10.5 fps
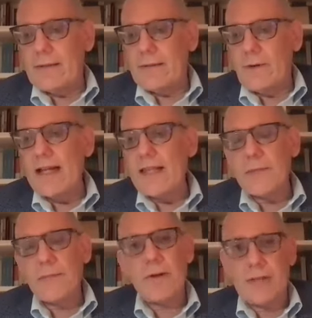Writing
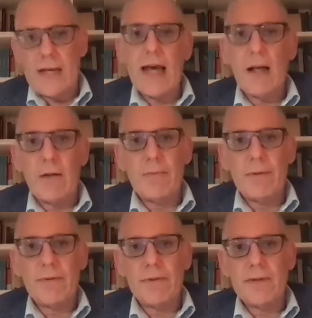this book was a help.
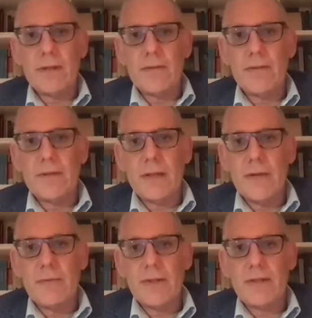
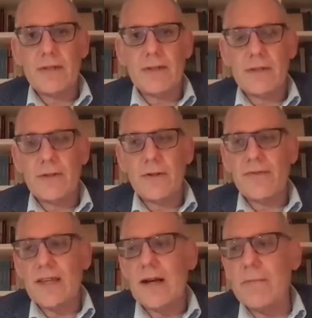It was sort
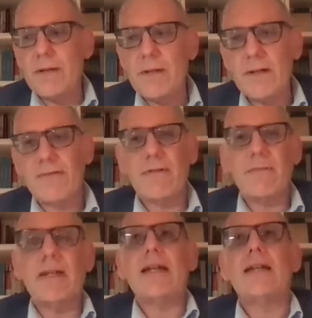of therapeutic for
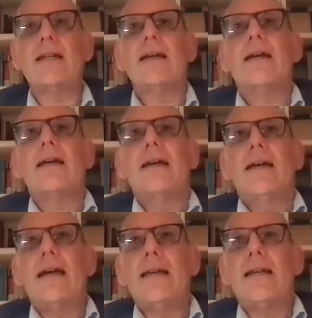me,
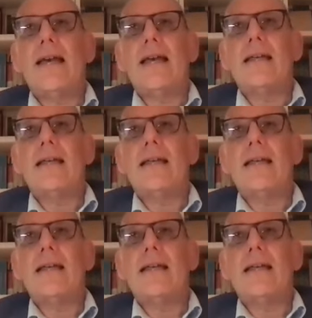and